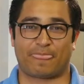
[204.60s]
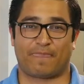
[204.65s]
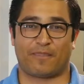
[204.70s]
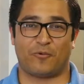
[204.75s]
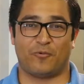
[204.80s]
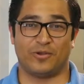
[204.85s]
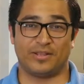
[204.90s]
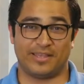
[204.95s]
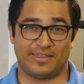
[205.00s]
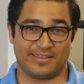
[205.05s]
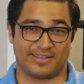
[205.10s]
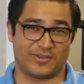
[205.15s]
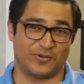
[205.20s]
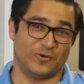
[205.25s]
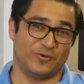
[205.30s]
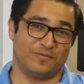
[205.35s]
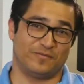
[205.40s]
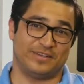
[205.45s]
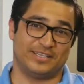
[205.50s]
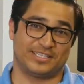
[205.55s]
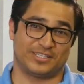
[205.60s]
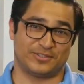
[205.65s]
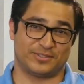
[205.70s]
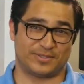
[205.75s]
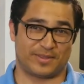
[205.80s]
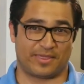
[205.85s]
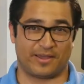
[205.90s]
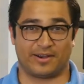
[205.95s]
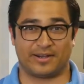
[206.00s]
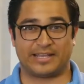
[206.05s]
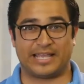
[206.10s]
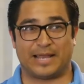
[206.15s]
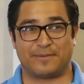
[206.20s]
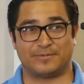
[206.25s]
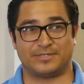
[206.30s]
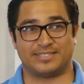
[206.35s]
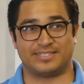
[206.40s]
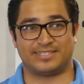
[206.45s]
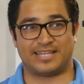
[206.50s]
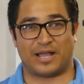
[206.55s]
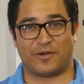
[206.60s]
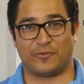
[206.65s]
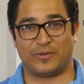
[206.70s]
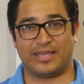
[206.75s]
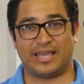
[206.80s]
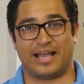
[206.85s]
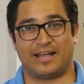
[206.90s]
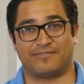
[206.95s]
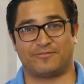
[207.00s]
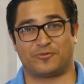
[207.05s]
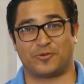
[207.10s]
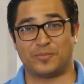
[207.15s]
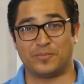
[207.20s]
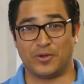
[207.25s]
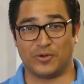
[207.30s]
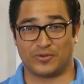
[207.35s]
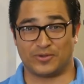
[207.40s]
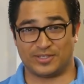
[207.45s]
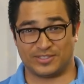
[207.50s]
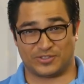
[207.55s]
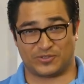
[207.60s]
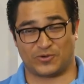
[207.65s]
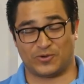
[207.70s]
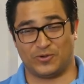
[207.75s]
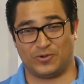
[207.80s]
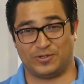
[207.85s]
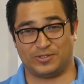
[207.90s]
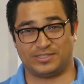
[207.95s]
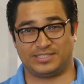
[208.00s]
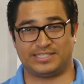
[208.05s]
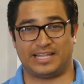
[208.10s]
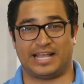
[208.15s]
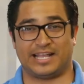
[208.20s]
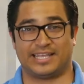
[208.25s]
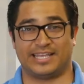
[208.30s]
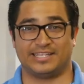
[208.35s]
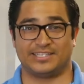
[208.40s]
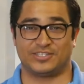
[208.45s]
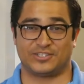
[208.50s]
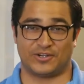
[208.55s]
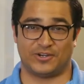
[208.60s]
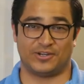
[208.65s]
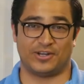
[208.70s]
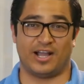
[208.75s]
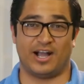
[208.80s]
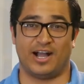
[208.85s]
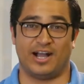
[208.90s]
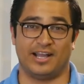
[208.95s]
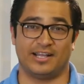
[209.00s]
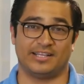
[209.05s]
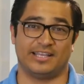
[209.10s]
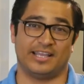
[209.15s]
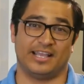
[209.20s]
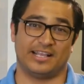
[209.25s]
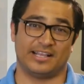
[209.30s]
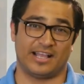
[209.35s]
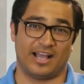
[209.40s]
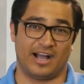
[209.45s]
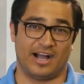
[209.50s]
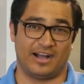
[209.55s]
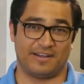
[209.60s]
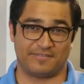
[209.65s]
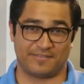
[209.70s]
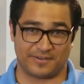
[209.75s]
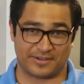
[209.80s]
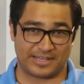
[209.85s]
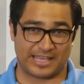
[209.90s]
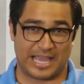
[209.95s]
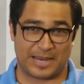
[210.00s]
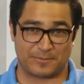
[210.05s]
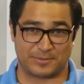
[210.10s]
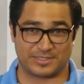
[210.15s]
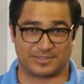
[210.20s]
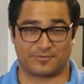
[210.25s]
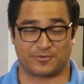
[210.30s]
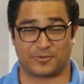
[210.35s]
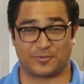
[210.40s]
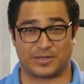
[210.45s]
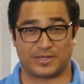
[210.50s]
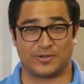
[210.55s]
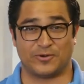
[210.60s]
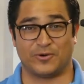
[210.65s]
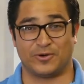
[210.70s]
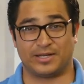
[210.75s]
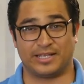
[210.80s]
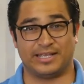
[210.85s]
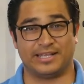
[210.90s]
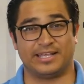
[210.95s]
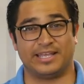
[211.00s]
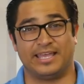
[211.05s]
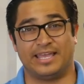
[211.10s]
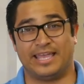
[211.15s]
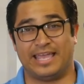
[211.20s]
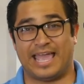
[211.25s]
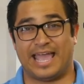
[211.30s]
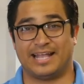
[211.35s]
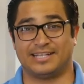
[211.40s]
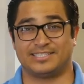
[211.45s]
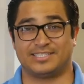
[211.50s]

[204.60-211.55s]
One of the cool features with our cameras is that we have remote controls that can turn on and off your cameras for recording and